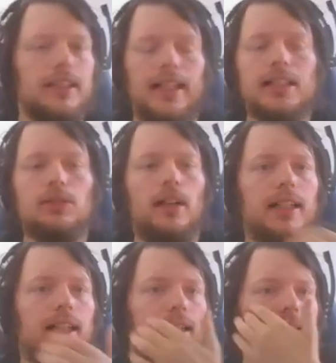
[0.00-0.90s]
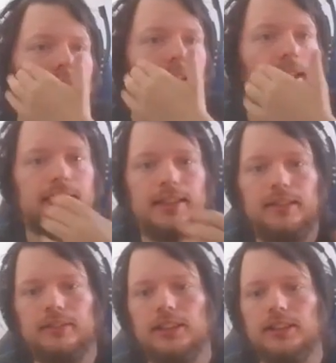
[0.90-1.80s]
this one is against
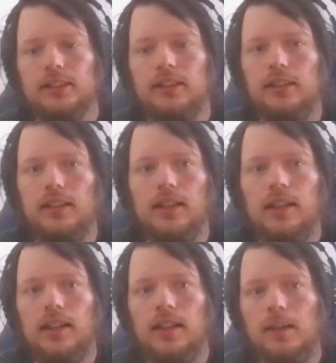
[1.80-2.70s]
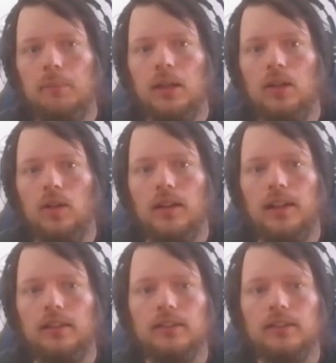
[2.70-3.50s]
Pakora.